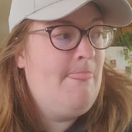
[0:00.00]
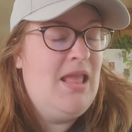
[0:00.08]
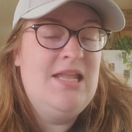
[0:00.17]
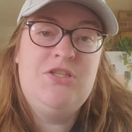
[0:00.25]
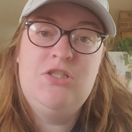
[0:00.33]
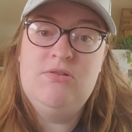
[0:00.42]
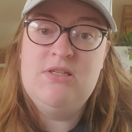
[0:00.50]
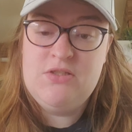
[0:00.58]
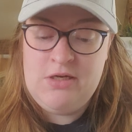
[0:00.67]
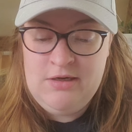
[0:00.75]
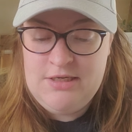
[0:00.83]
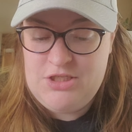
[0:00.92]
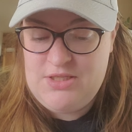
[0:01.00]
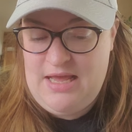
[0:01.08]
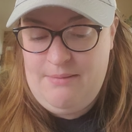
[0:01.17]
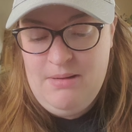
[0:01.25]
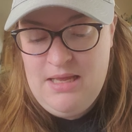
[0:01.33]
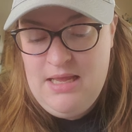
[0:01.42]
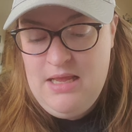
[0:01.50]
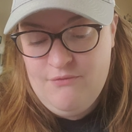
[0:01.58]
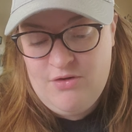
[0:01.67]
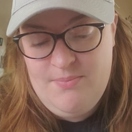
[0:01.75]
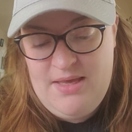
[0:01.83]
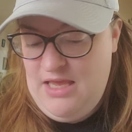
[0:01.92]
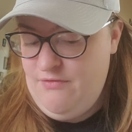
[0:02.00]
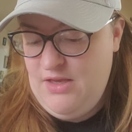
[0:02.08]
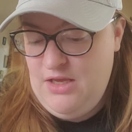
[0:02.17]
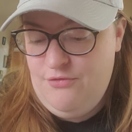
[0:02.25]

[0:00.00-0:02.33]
It's to discourage them from behaving